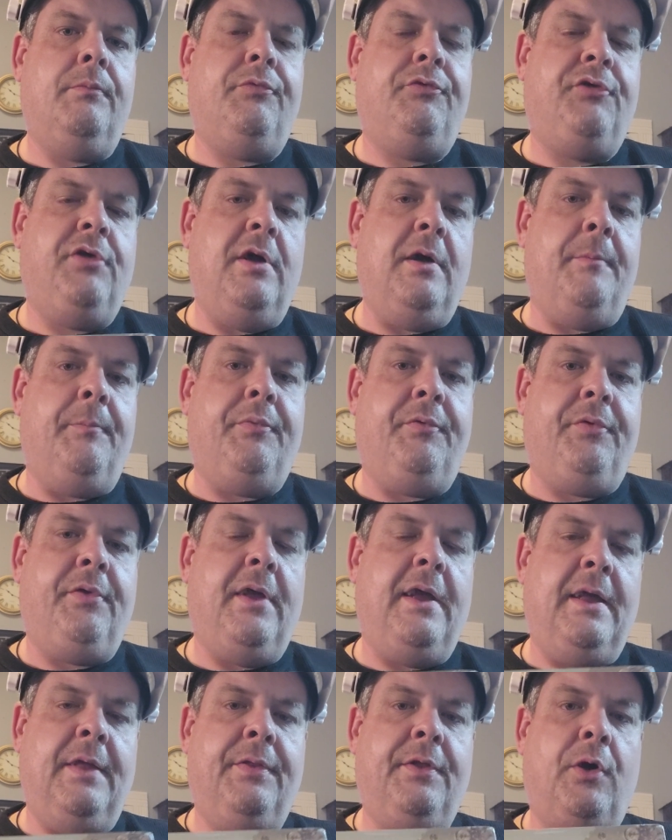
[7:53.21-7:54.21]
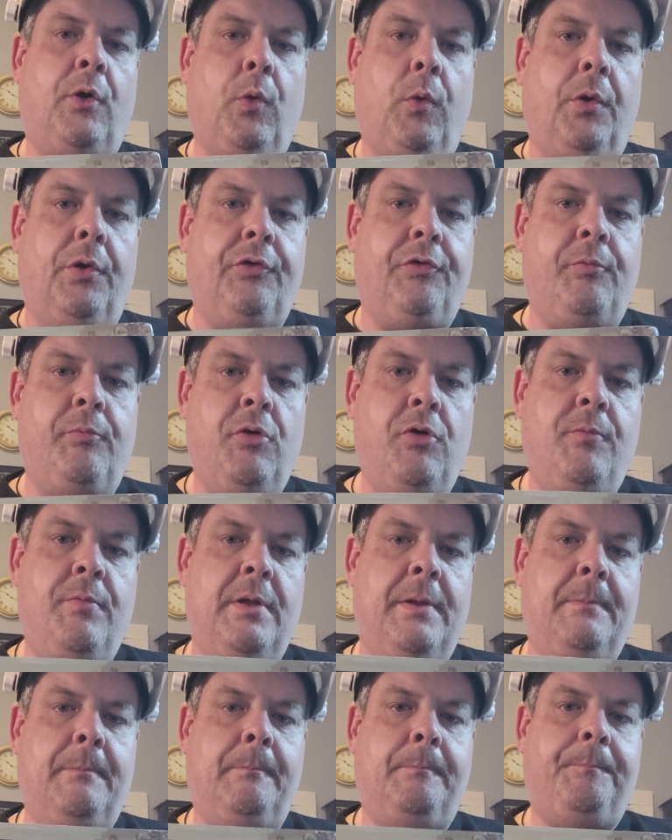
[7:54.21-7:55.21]
chips in the quartz
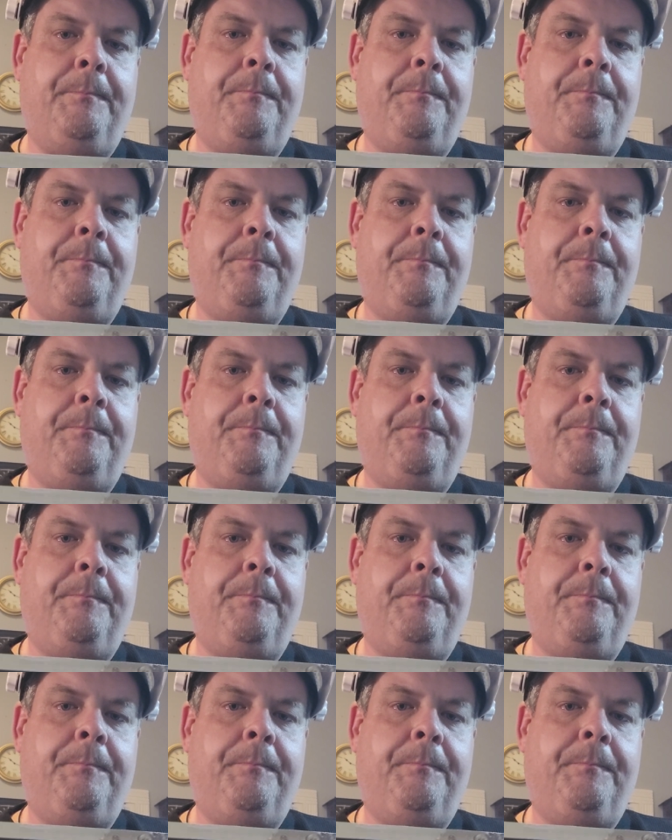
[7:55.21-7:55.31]
movement,